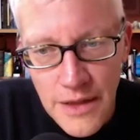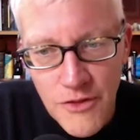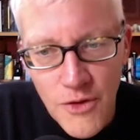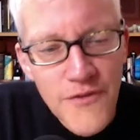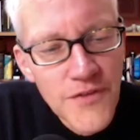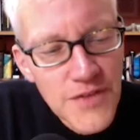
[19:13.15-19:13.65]

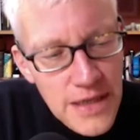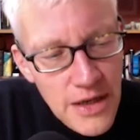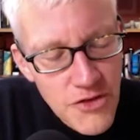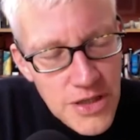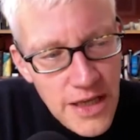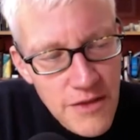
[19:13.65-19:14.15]
sorry,
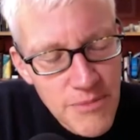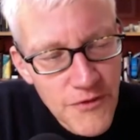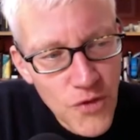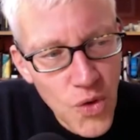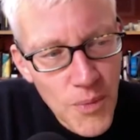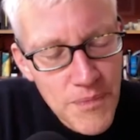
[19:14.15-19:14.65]
1500 years
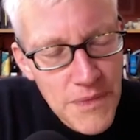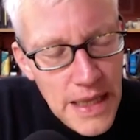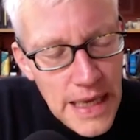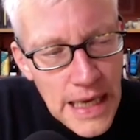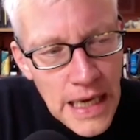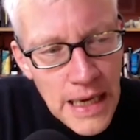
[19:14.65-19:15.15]
before,
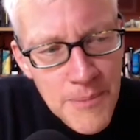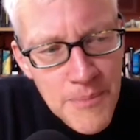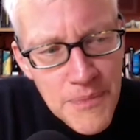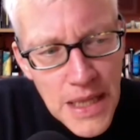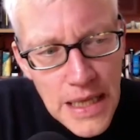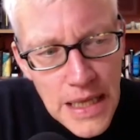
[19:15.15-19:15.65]

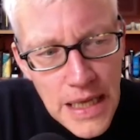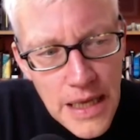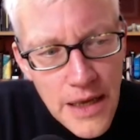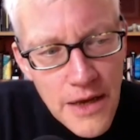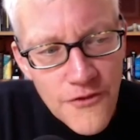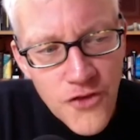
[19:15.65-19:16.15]
from
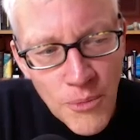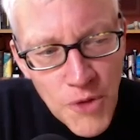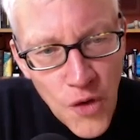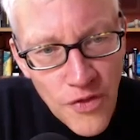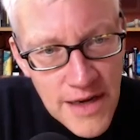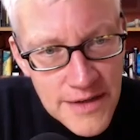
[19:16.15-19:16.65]

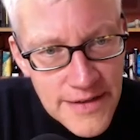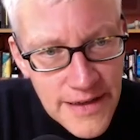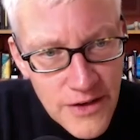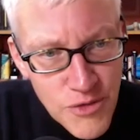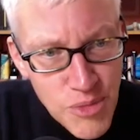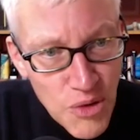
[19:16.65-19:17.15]

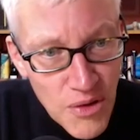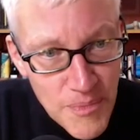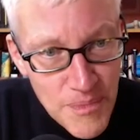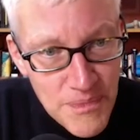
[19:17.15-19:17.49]
Constantinople,